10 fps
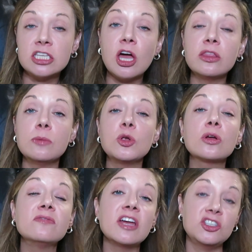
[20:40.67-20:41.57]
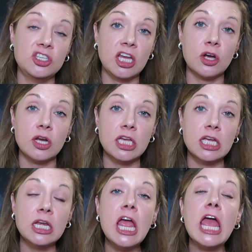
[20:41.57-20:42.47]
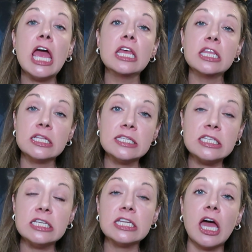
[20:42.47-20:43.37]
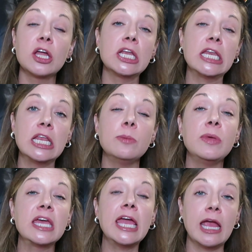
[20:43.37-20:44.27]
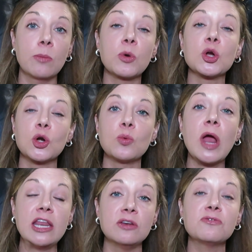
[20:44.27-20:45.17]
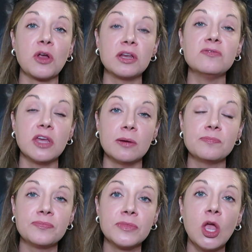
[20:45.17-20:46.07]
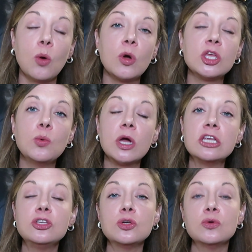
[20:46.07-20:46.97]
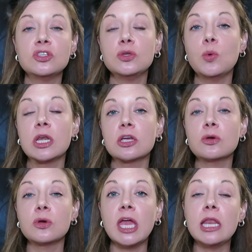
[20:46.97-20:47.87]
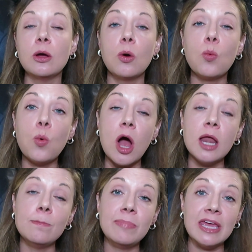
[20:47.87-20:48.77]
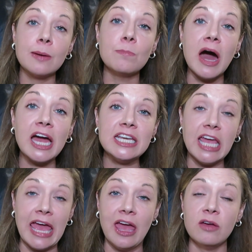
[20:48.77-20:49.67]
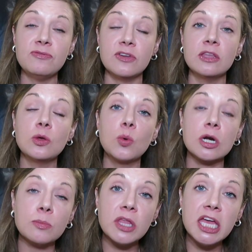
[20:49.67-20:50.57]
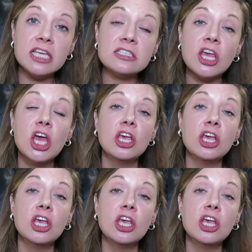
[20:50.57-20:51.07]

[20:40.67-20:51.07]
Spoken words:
tell them you're a vegetarian, and then sit down and eat a big hamburger right in front of them. What you want to do is you want to create one big mind F in the workplace